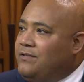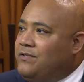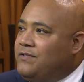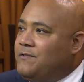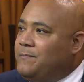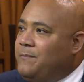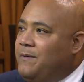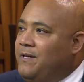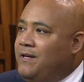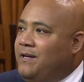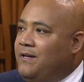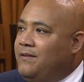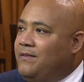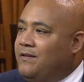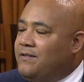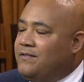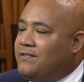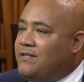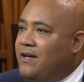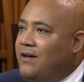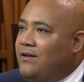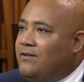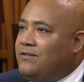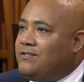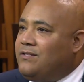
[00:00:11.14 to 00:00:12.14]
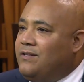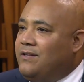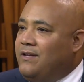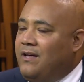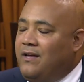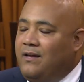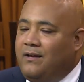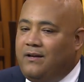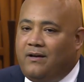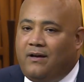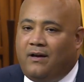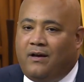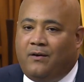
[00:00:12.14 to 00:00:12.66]
speak in this House. And
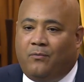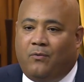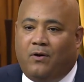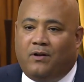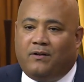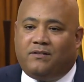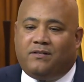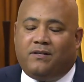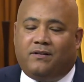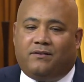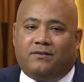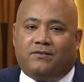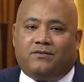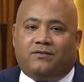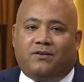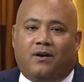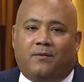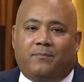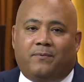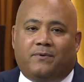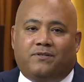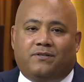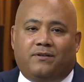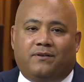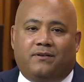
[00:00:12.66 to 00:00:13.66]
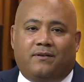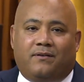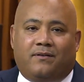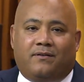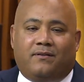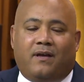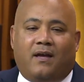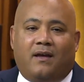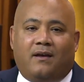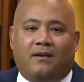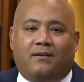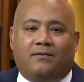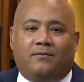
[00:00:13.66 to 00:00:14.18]
I want to take this opportunity to
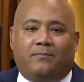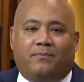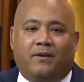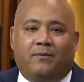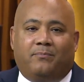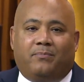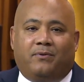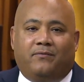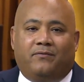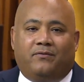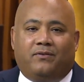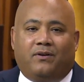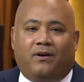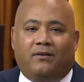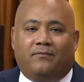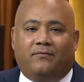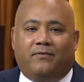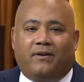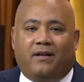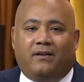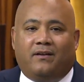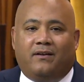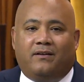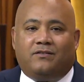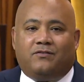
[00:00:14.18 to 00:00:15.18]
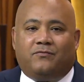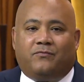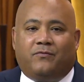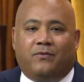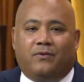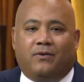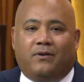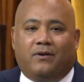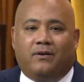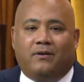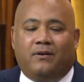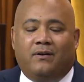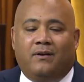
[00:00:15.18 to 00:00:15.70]
thank the people of Don Valley East
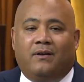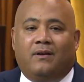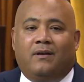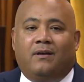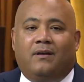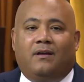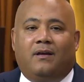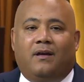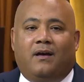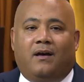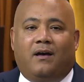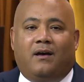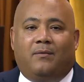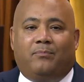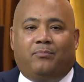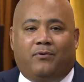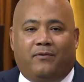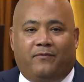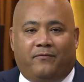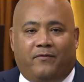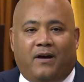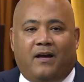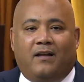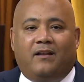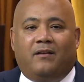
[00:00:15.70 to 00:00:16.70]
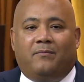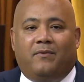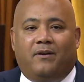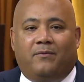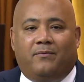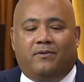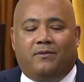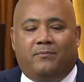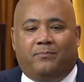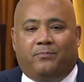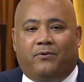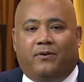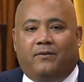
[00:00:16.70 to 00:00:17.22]
for providing me
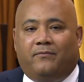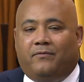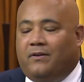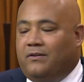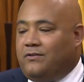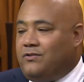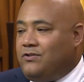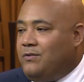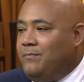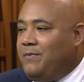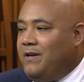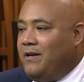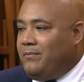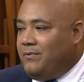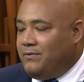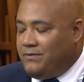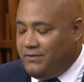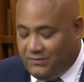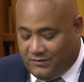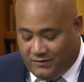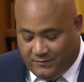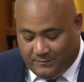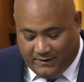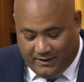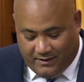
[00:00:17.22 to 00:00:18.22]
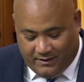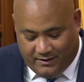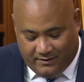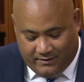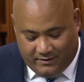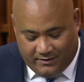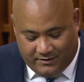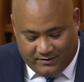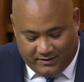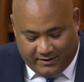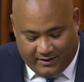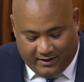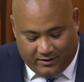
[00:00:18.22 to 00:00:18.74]
with the privilege to be able to speak in
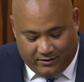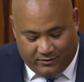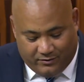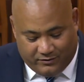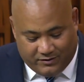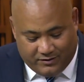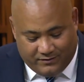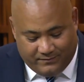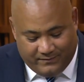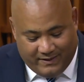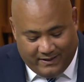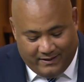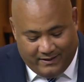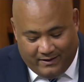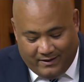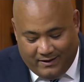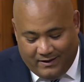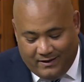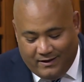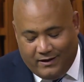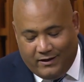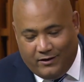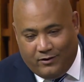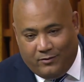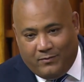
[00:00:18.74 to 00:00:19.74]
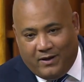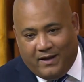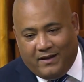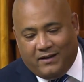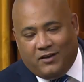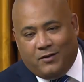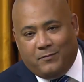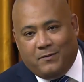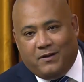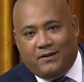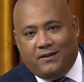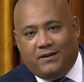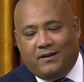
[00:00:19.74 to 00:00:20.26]
this House. My
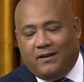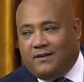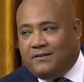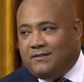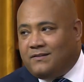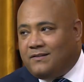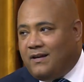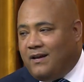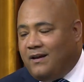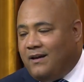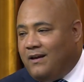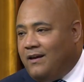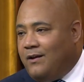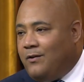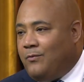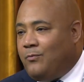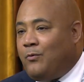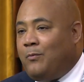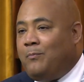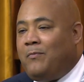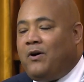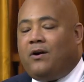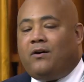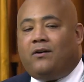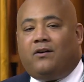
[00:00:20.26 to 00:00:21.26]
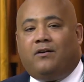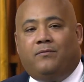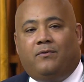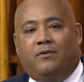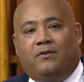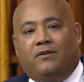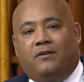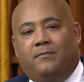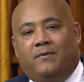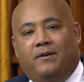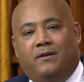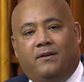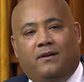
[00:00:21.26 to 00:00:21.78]
community is a remarkable
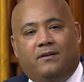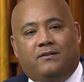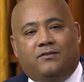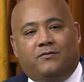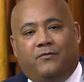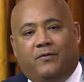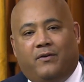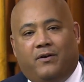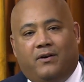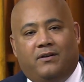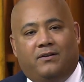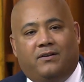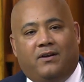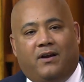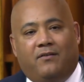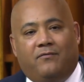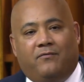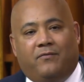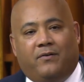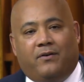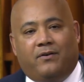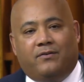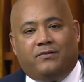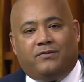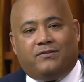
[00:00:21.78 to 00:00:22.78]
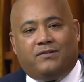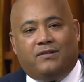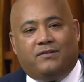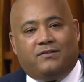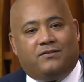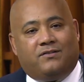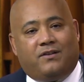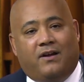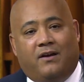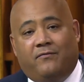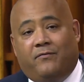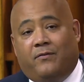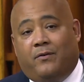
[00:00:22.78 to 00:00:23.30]
community. It's very diverse. It's
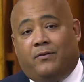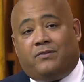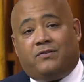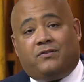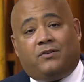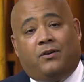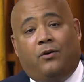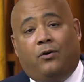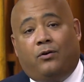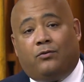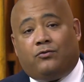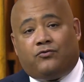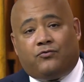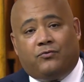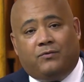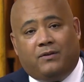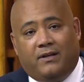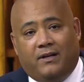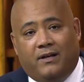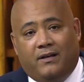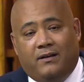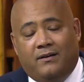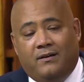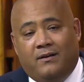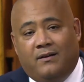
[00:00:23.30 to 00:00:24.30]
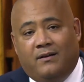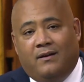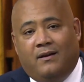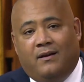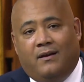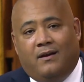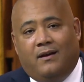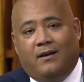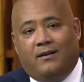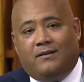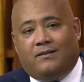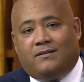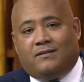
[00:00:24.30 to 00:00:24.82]
diverse culturally.
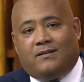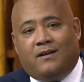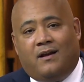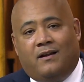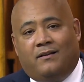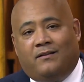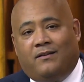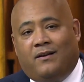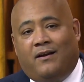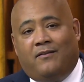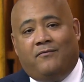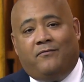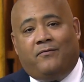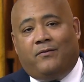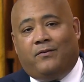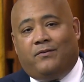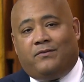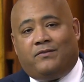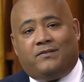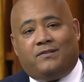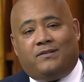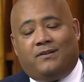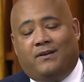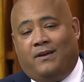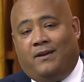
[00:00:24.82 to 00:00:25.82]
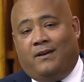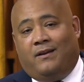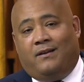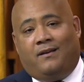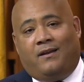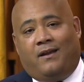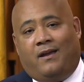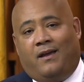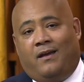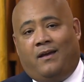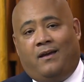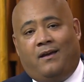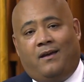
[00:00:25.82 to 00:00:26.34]
It's diverse in
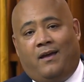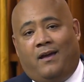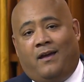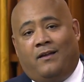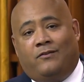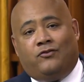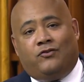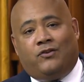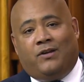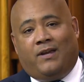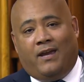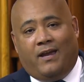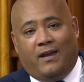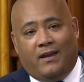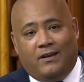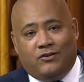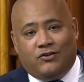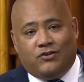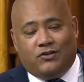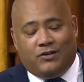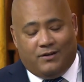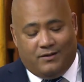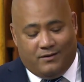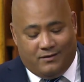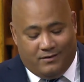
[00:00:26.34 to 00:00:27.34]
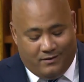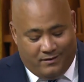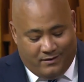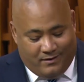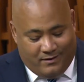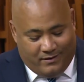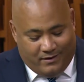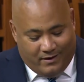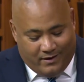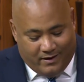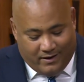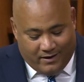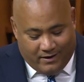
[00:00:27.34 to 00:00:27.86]
education,
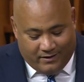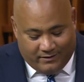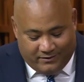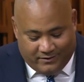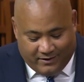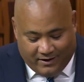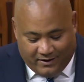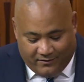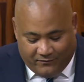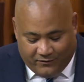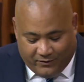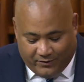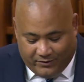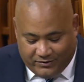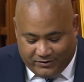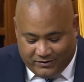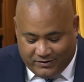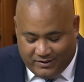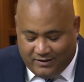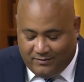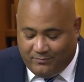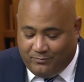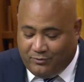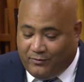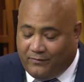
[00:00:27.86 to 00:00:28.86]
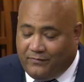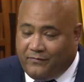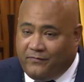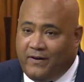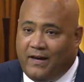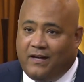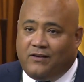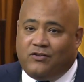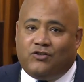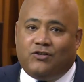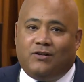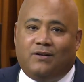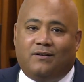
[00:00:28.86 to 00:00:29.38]
diverse in
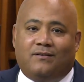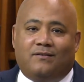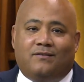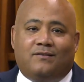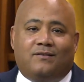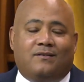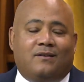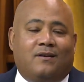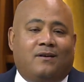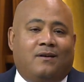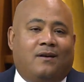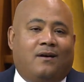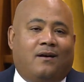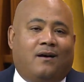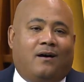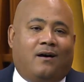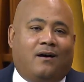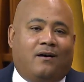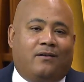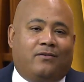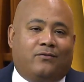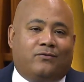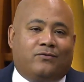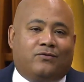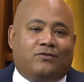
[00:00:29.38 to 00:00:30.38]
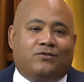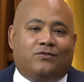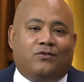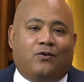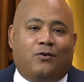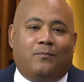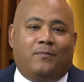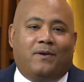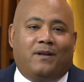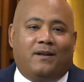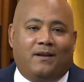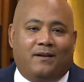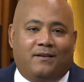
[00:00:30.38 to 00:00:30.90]
professions. There's so
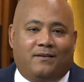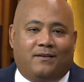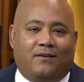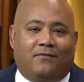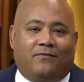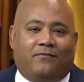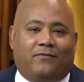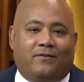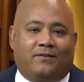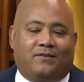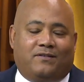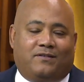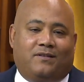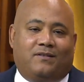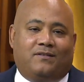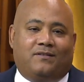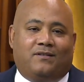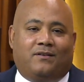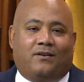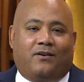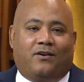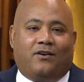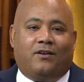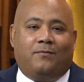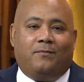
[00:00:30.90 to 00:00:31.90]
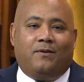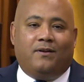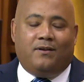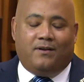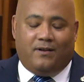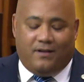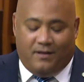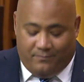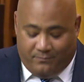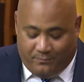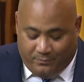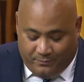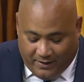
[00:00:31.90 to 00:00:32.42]
many differences in our
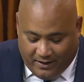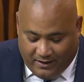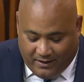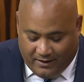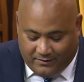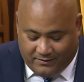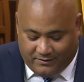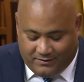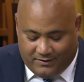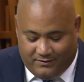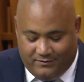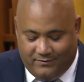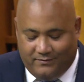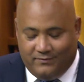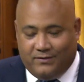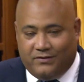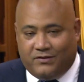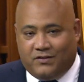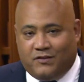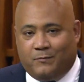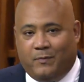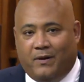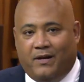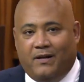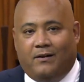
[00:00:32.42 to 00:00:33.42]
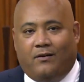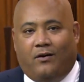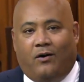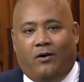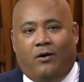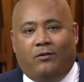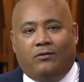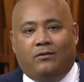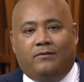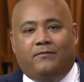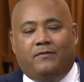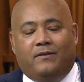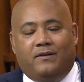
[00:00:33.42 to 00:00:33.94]
community, but despite
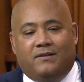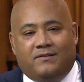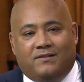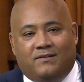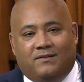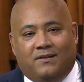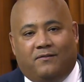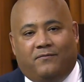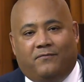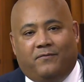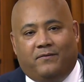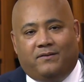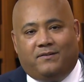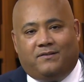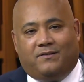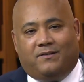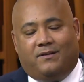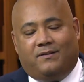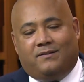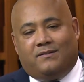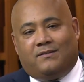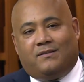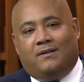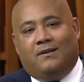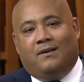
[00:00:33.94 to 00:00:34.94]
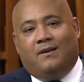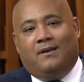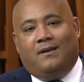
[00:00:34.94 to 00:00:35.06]
all of these differences,